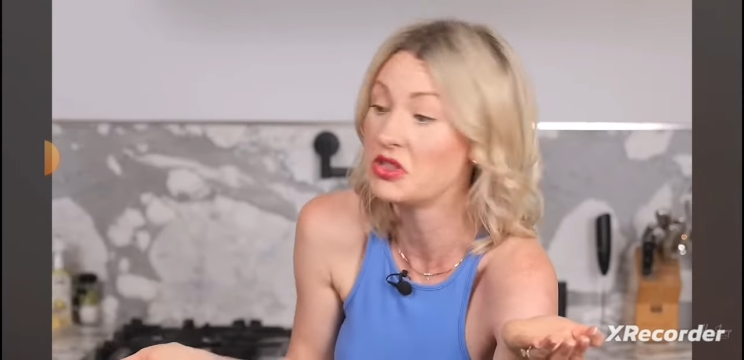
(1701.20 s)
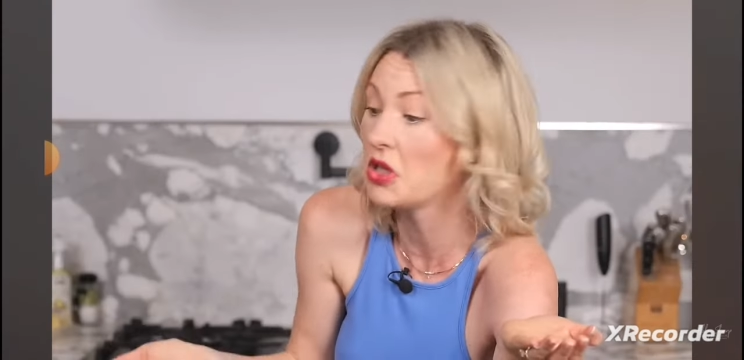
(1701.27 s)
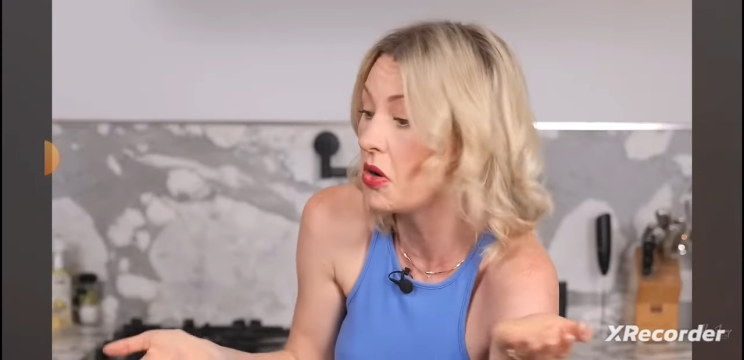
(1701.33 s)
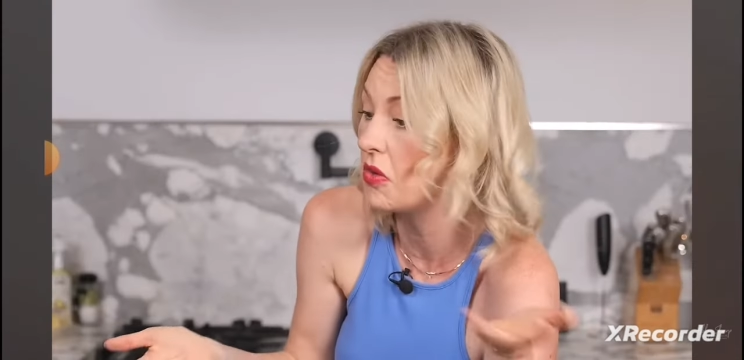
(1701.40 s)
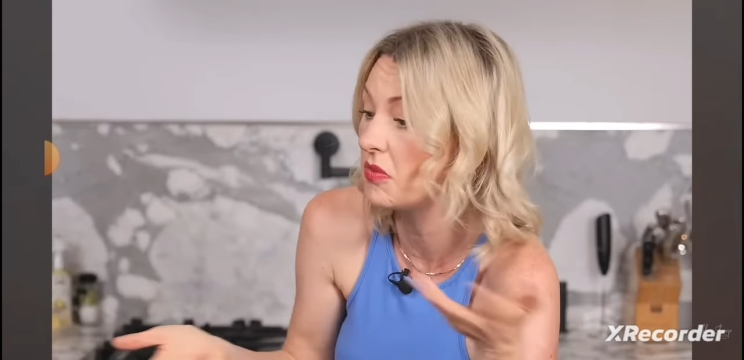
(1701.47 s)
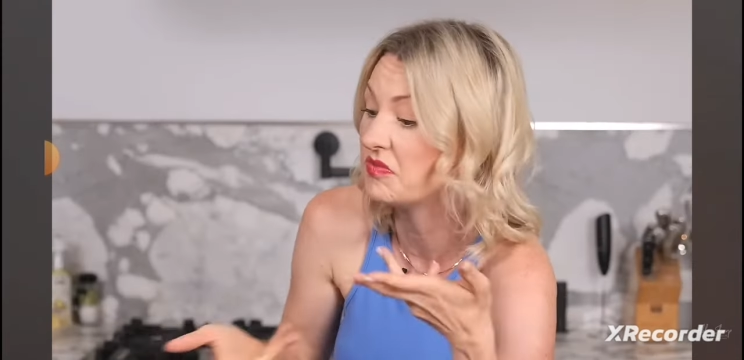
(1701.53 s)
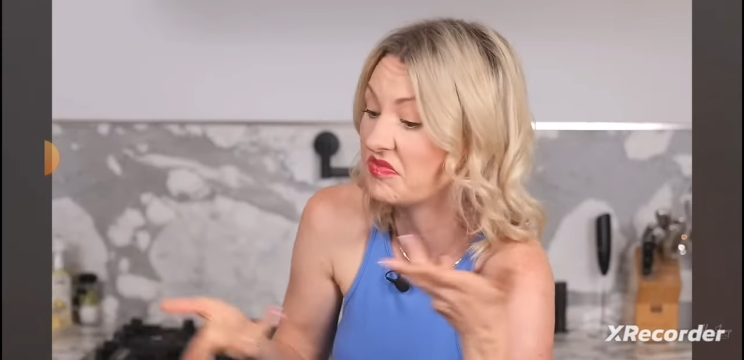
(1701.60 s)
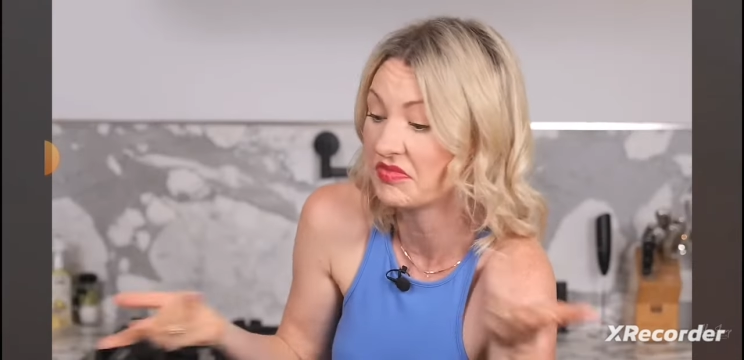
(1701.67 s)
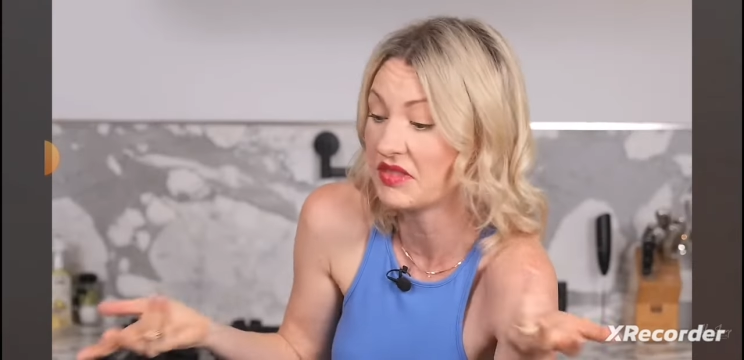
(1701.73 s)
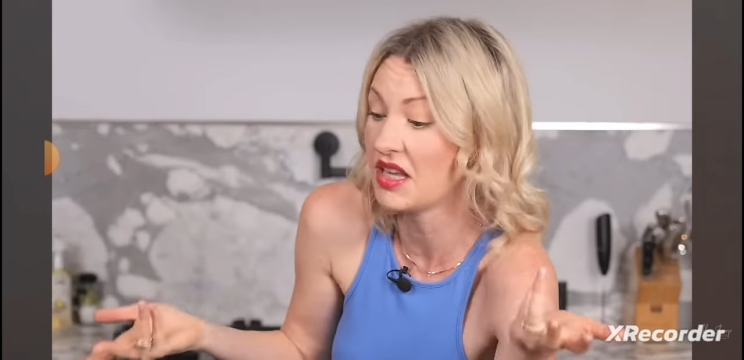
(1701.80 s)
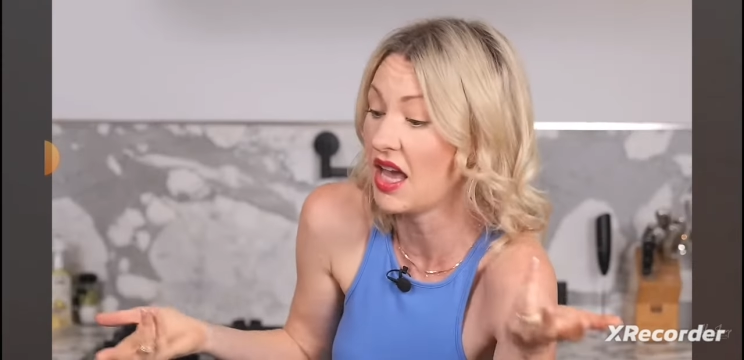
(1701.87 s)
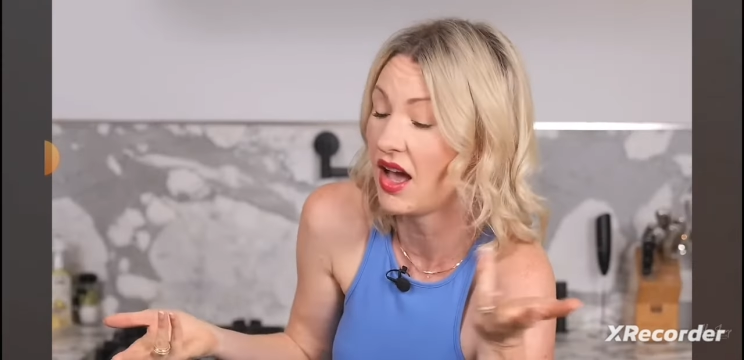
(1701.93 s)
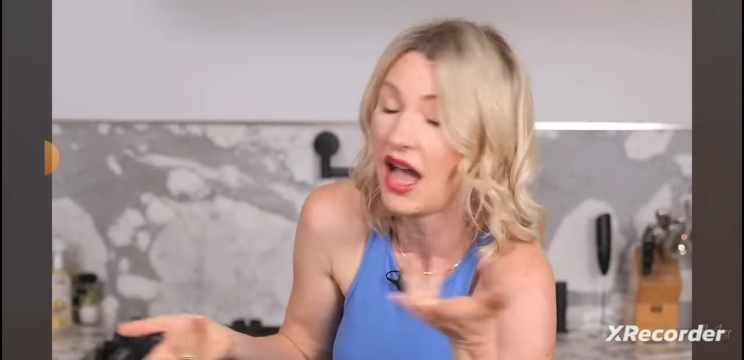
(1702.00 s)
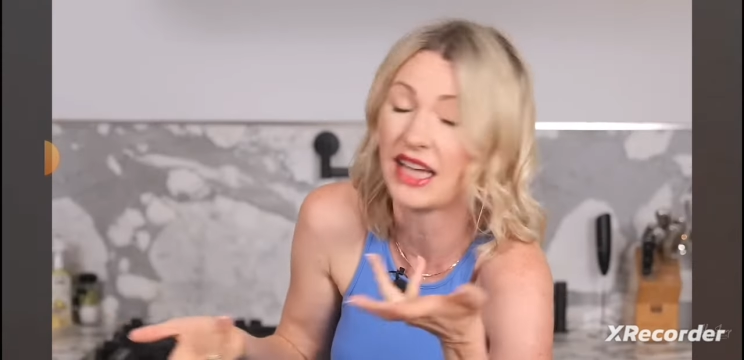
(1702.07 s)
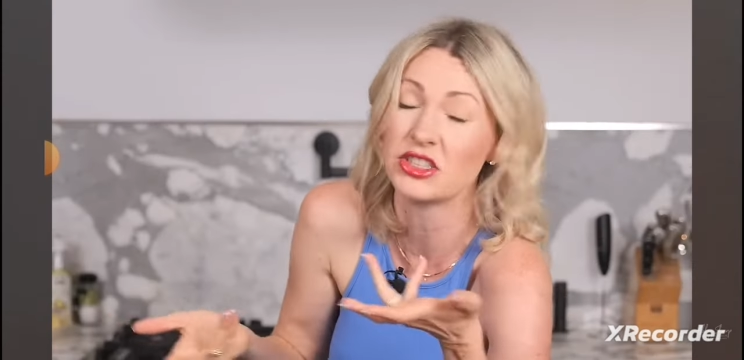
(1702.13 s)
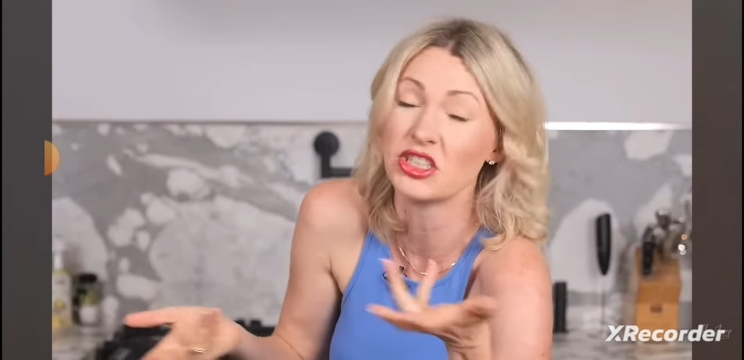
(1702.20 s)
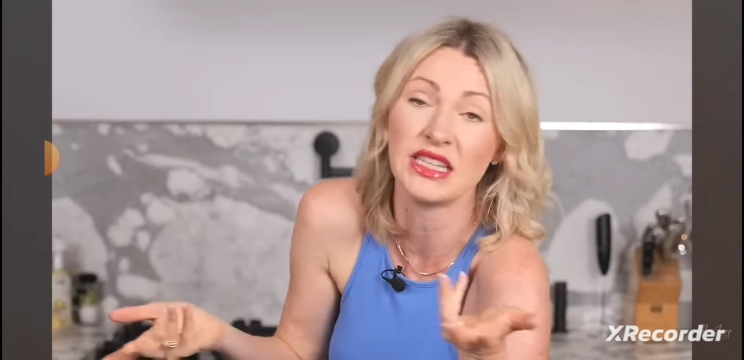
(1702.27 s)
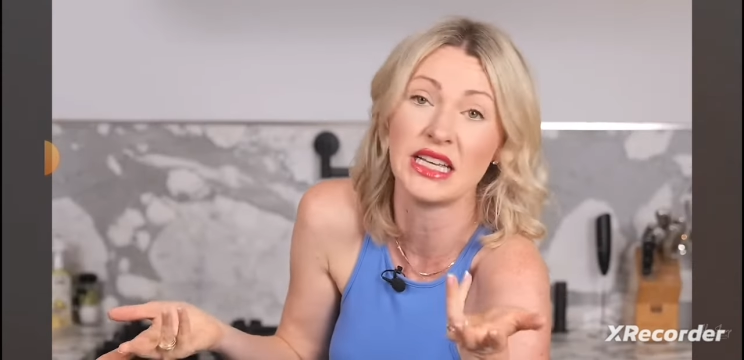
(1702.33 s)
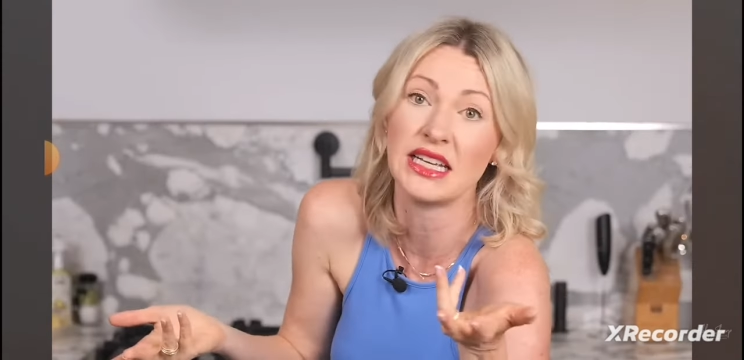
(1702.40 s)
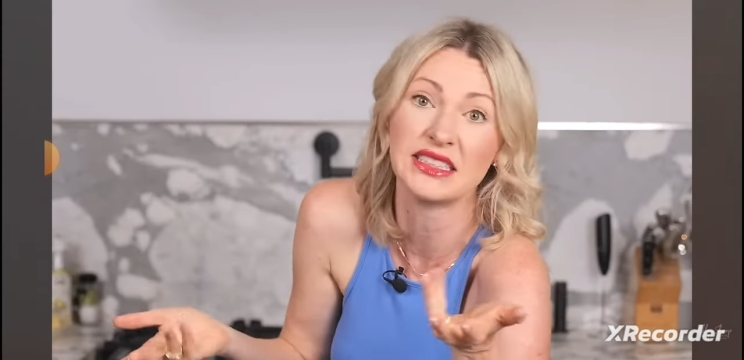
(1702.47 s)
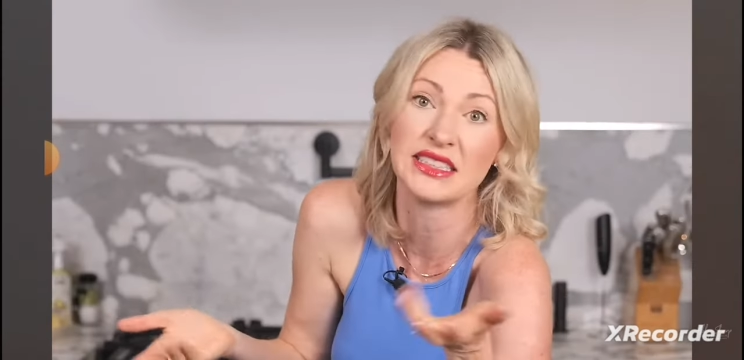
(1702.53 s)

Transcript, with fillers: So yeah, I just think